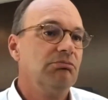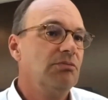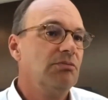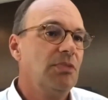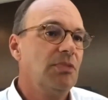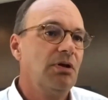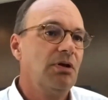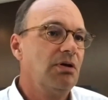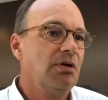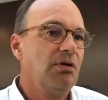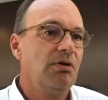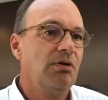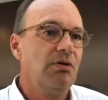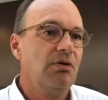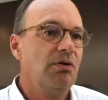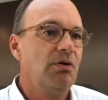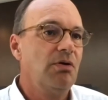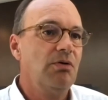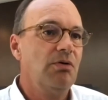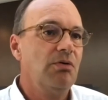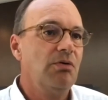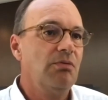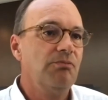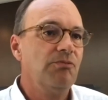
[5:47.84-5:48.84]

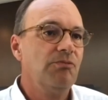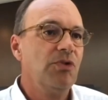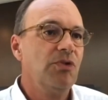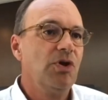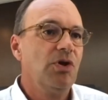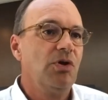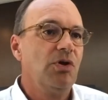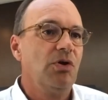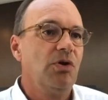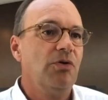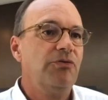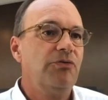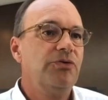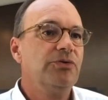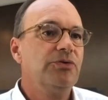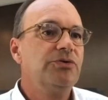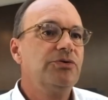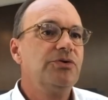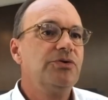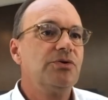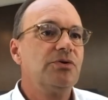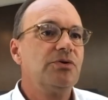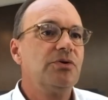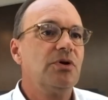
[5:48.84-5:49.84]
a
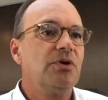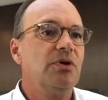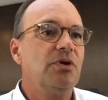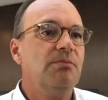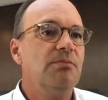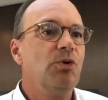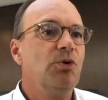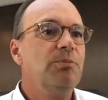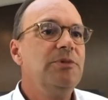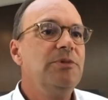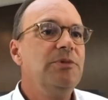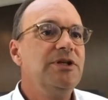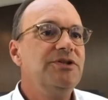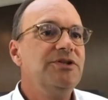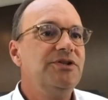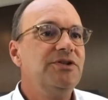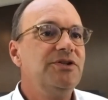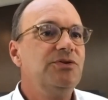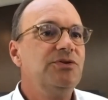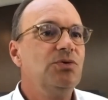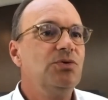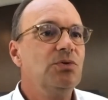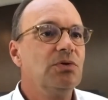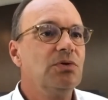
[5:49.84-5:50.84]
future mobility
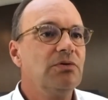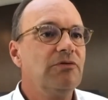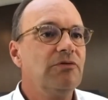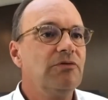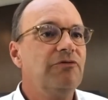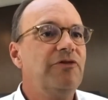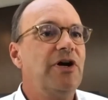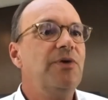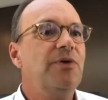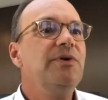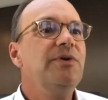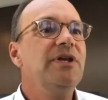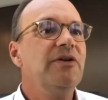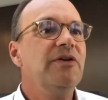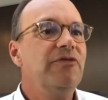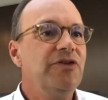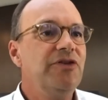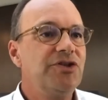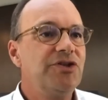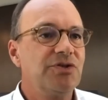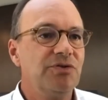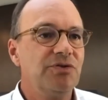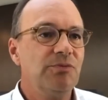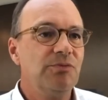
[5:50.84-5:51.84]
tool, very
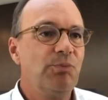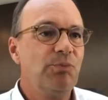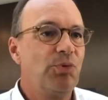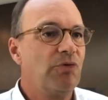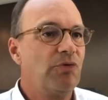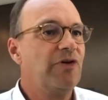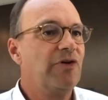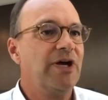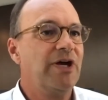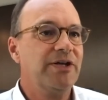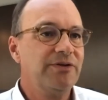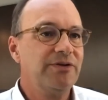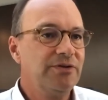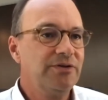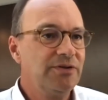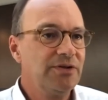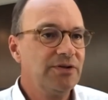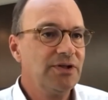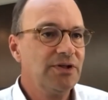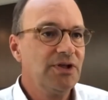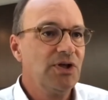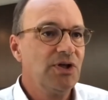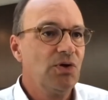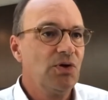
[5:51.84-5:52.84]
efficient, provided
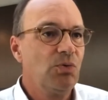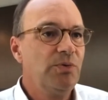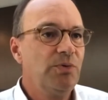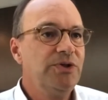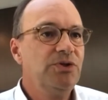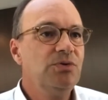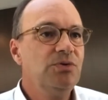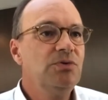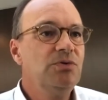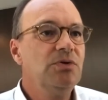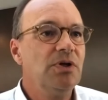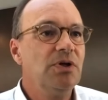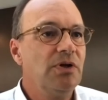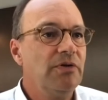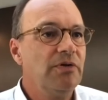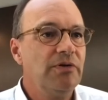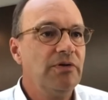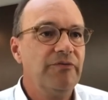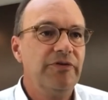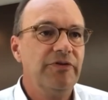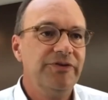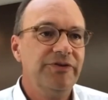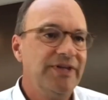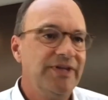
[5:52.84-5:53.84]
we do
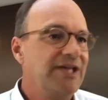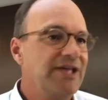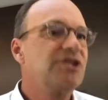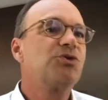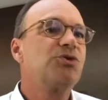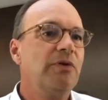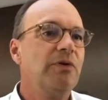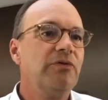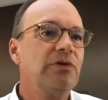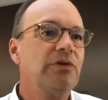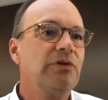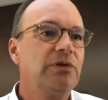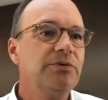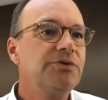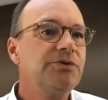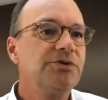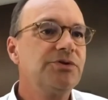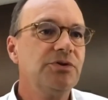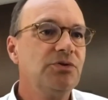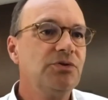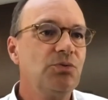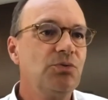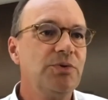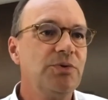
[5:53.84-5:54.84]
the next
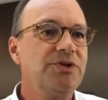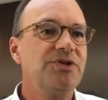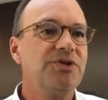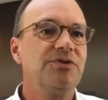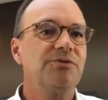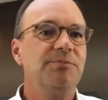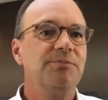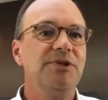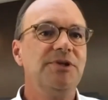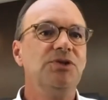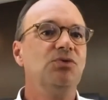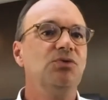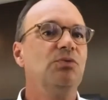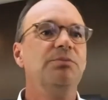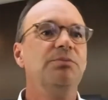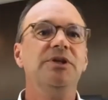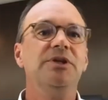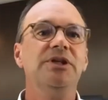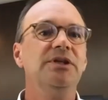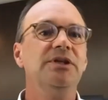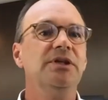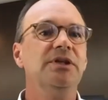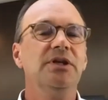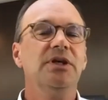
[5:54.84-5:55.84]
revolution, which is
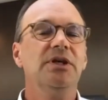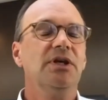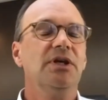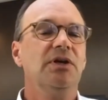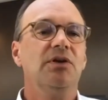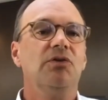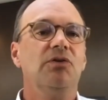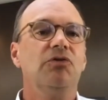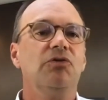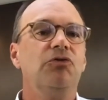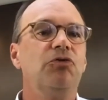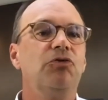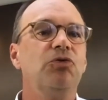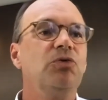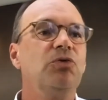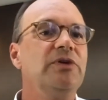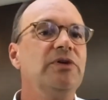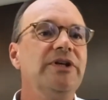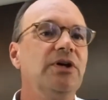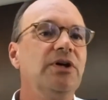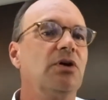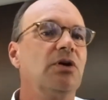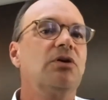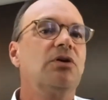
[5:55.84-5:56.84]
B2B,
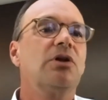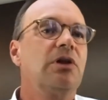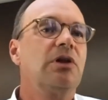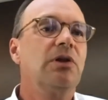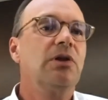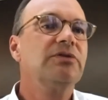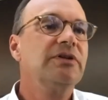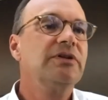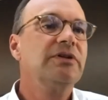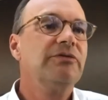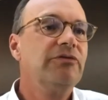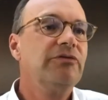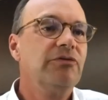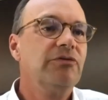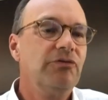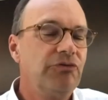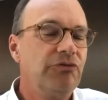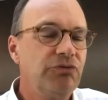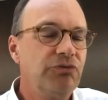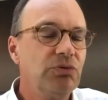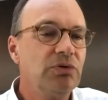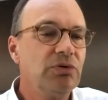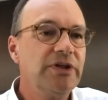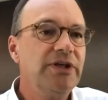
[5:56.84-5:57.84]
fully or closely
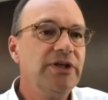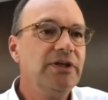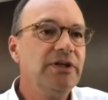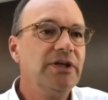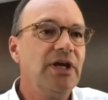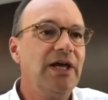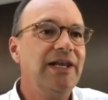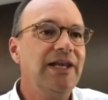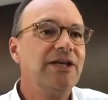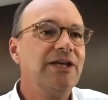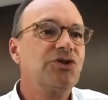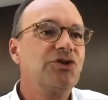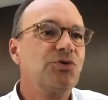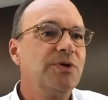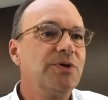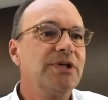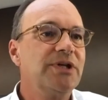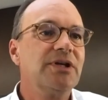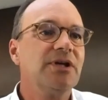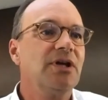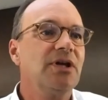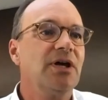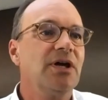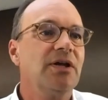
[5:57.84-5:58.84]
fully electric
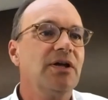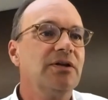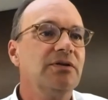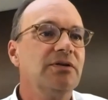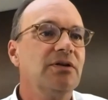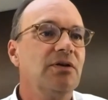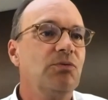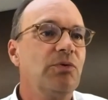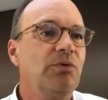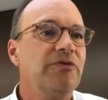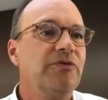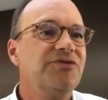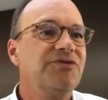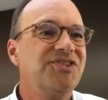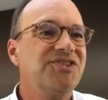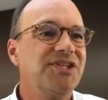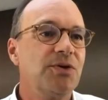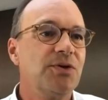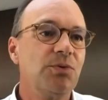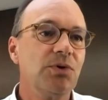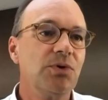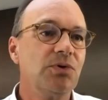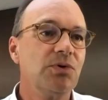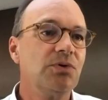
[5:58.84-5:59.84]
and with
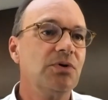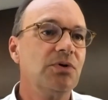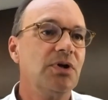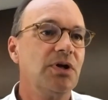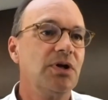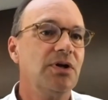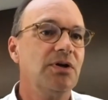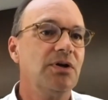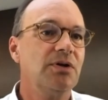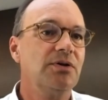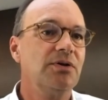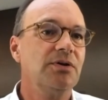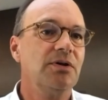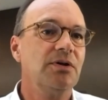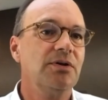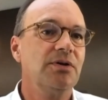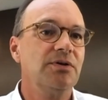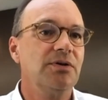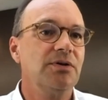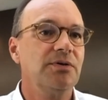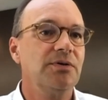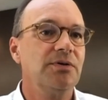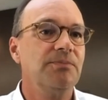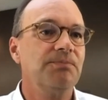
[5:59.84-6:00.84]
zero
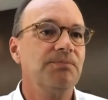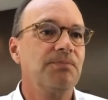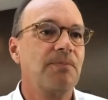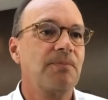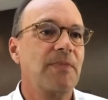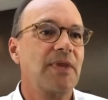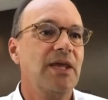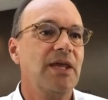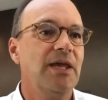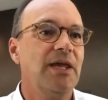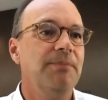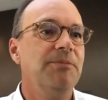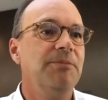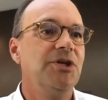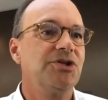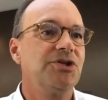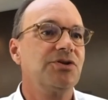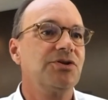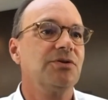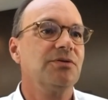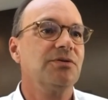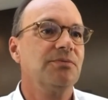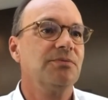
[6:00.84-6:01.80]
emission.